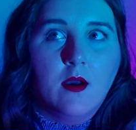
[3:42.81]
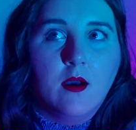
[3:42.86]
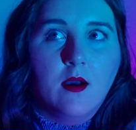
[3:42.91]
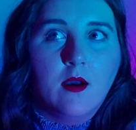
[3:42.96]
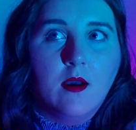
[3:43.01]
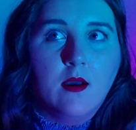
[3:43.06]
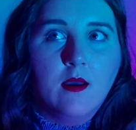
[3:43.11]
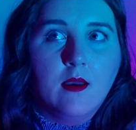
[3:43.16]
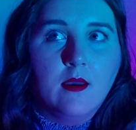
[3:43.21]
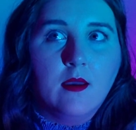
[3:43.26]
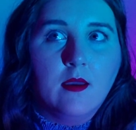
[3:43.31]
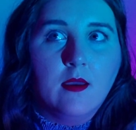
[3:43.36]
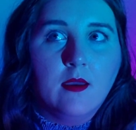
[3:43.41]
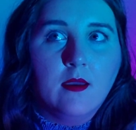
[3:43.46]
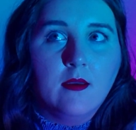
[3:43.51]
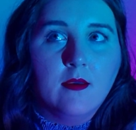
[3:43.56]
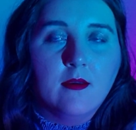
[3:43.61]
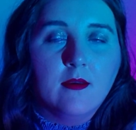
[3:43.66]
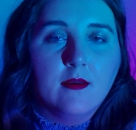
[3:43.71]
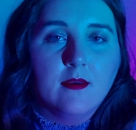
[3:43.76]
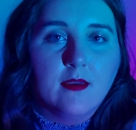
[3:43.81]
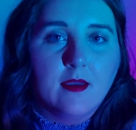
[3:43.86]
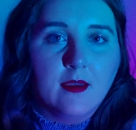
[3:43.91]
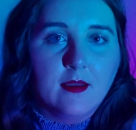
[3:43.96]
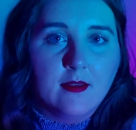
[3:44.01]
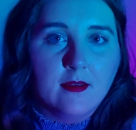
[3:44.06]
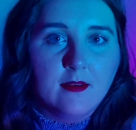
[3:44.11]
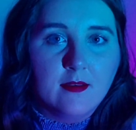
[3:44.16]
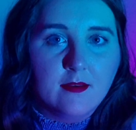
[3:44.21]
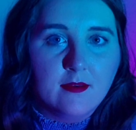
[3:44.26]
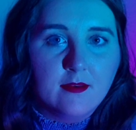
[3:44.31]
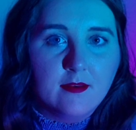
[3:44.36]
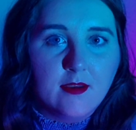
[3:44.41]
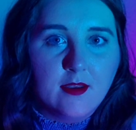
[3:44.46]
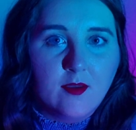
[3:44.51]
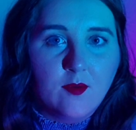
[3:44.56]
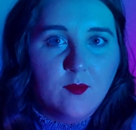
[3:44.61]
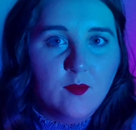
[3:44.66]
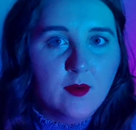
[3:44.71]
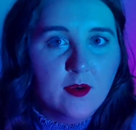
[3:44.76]
I
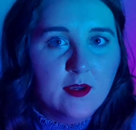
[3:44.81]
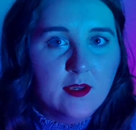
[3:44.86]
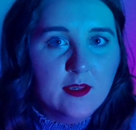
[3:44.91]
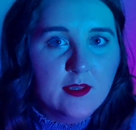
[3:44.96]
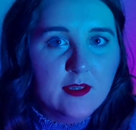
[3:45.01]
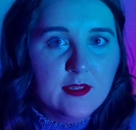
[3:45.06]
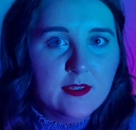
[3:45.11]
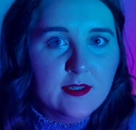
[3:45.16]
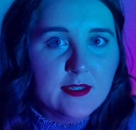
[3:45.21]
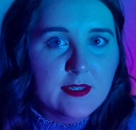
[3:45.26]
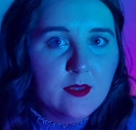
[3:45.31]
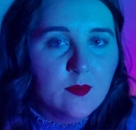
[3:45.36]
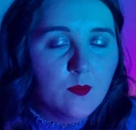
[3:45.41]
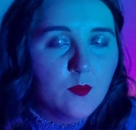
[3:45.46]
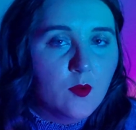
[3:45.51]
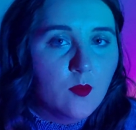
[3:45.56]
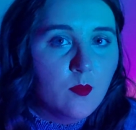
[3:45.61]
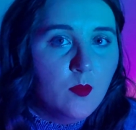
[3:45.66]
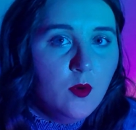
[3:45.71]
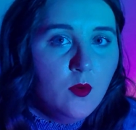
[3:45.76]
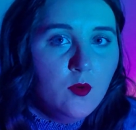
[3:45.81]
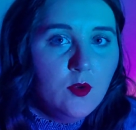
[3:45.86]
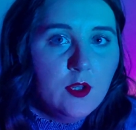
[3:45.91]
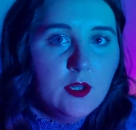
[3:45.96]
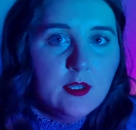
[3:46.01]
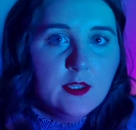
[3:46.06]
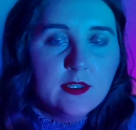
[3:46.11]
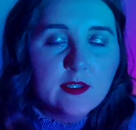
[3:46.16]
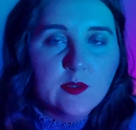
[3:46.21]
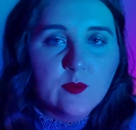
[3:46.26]
was promoted,